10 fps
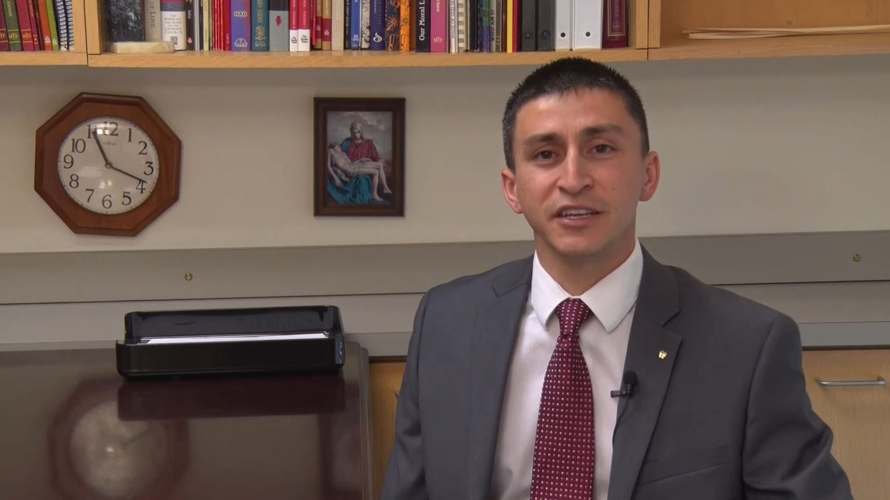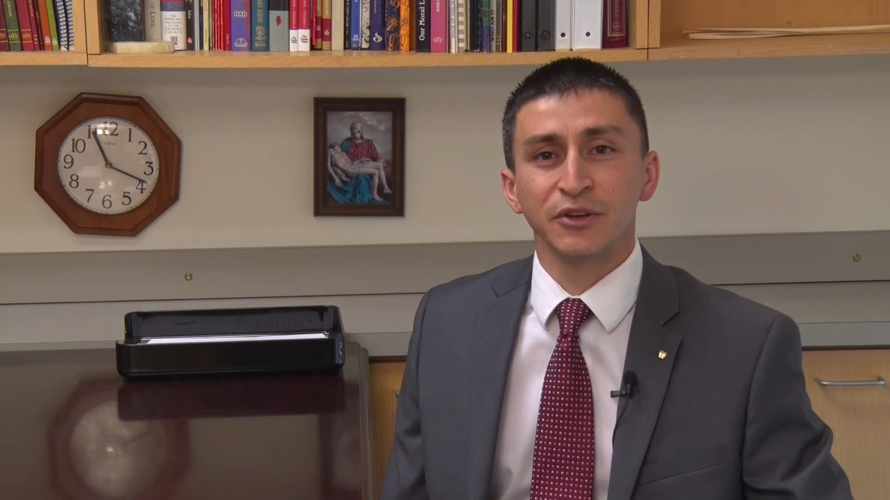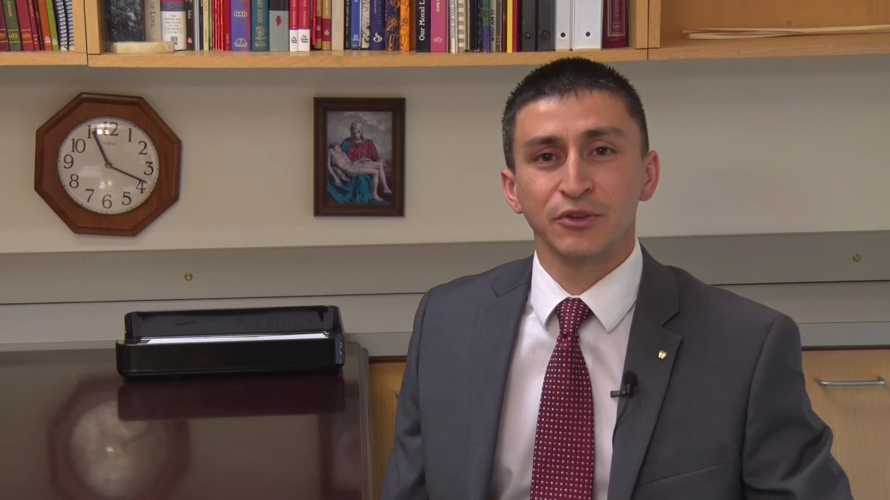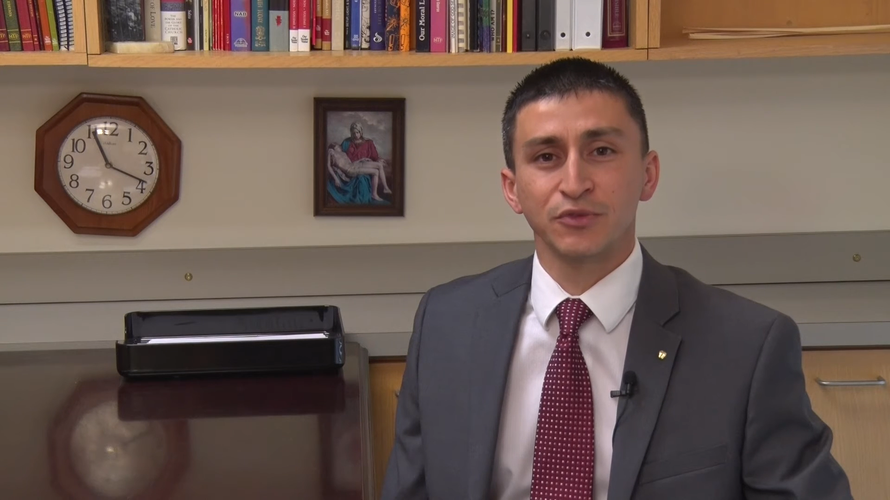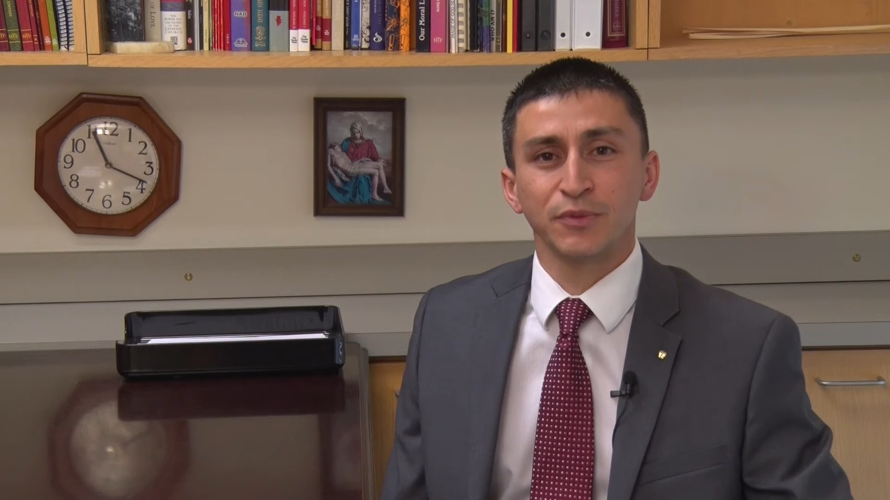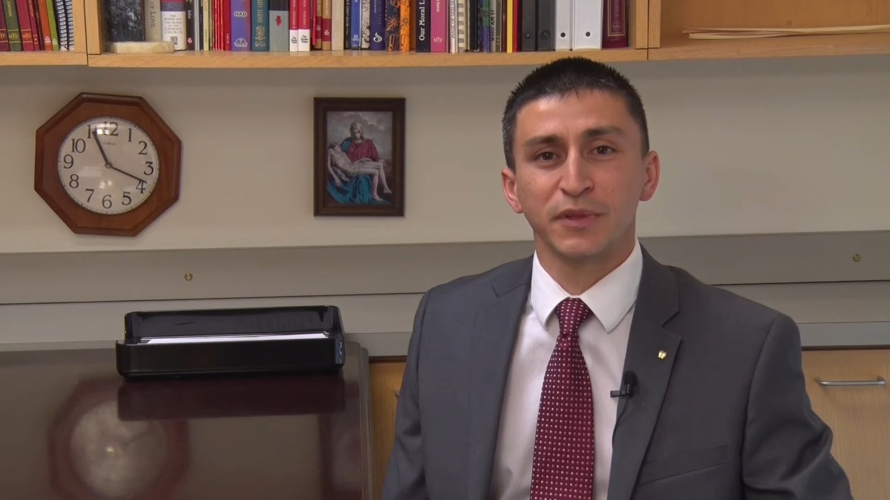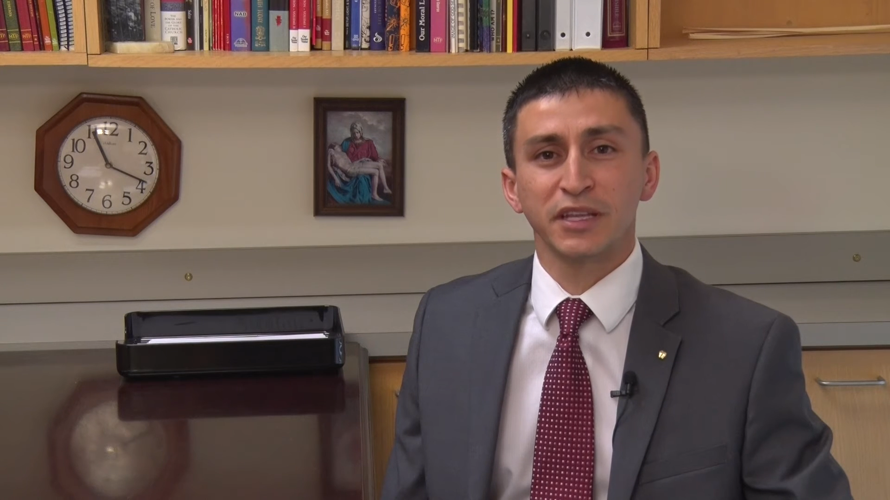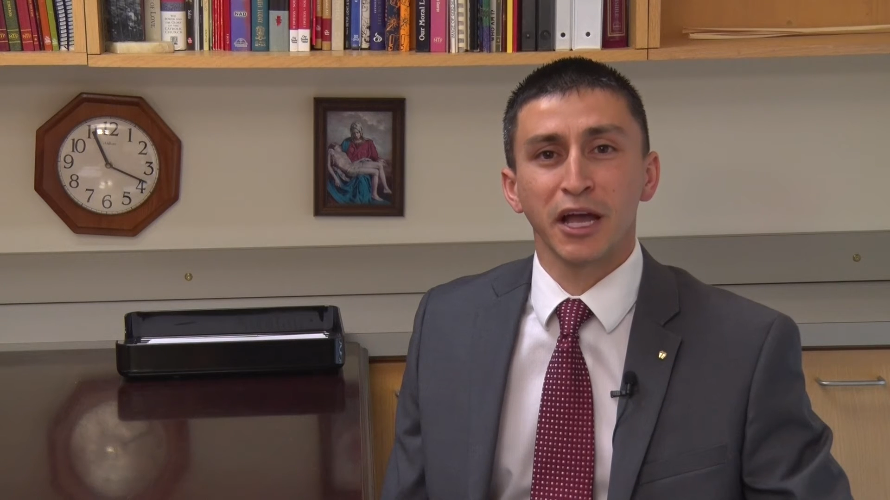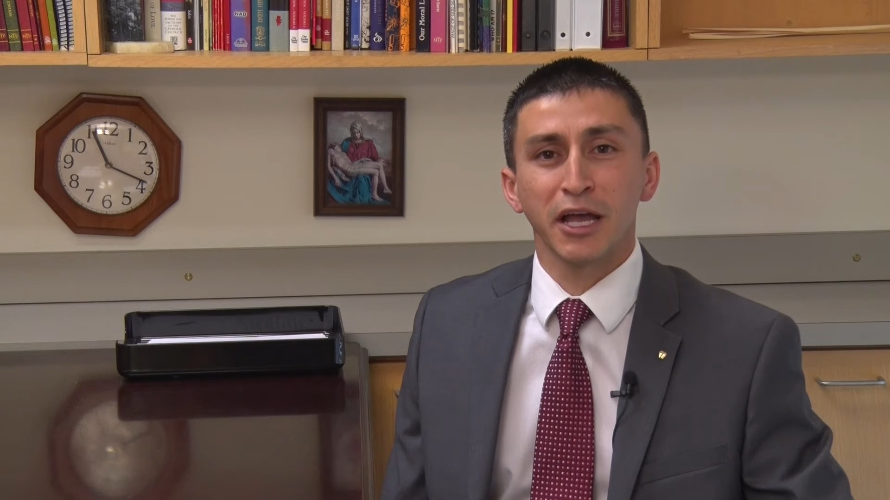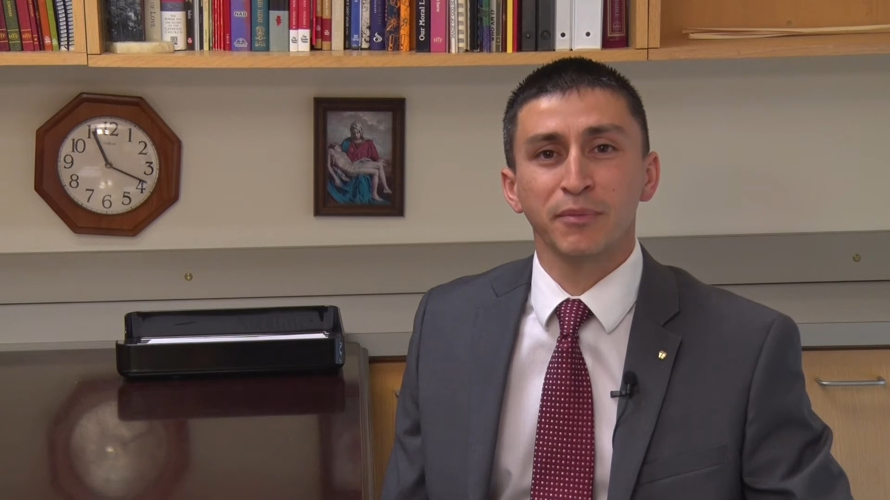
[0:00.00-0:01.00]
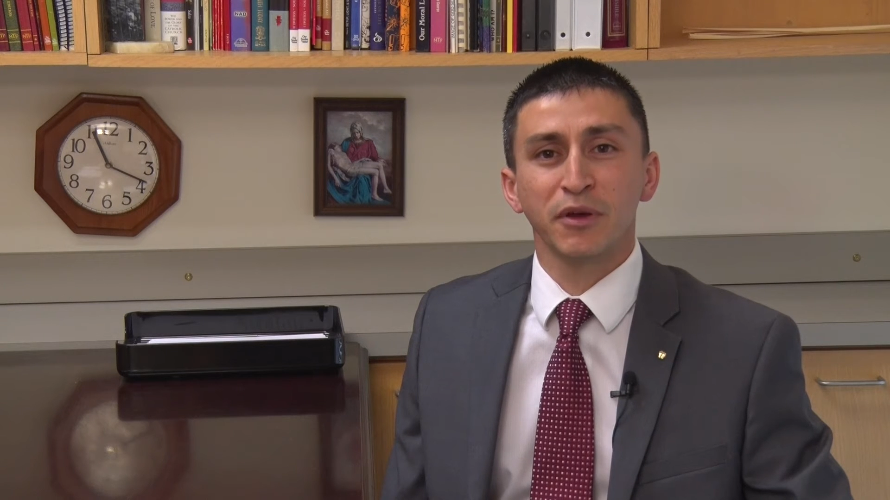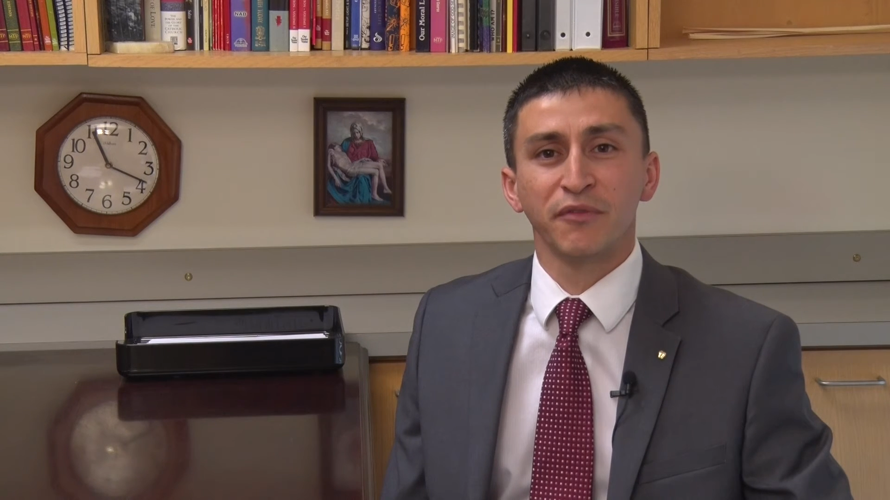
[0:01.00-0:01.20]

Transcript: years from the time